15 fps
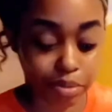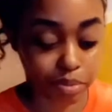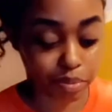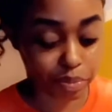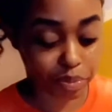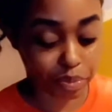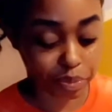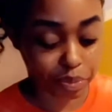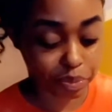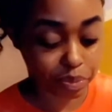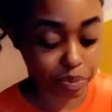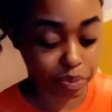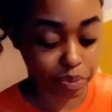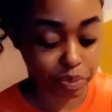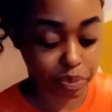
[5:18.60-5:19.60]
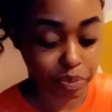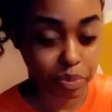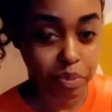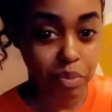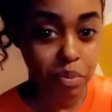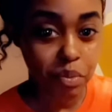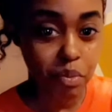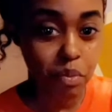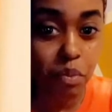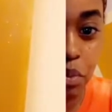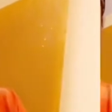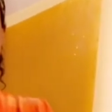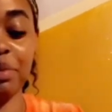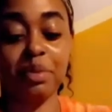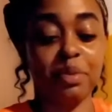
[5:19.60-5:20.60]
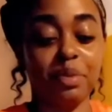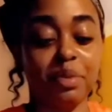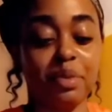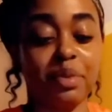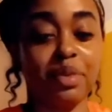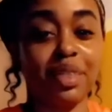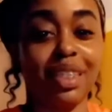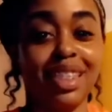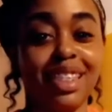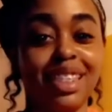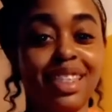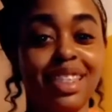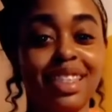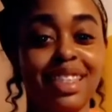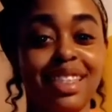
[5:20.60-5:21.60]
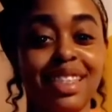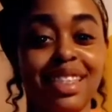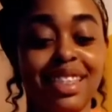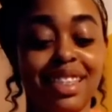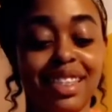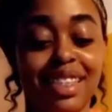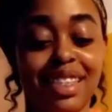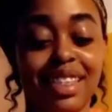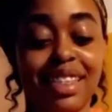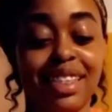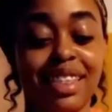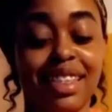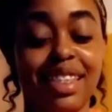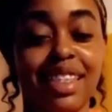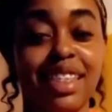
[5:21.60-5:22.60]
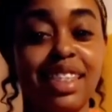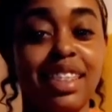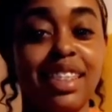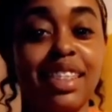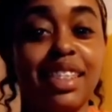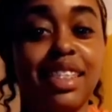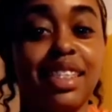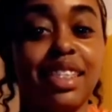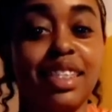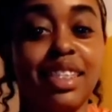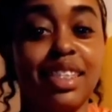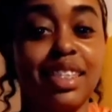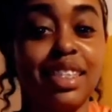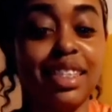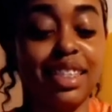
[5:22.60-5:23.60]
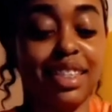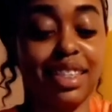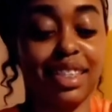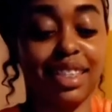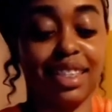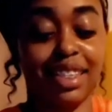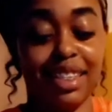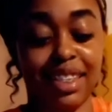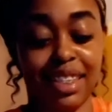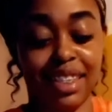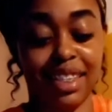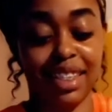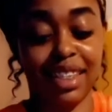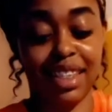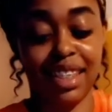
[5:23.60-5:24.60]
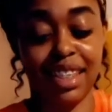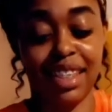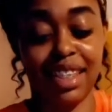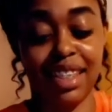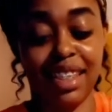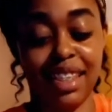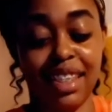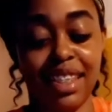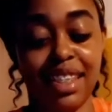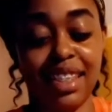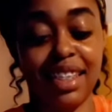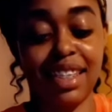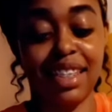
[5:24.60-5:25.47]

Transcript: [no speech]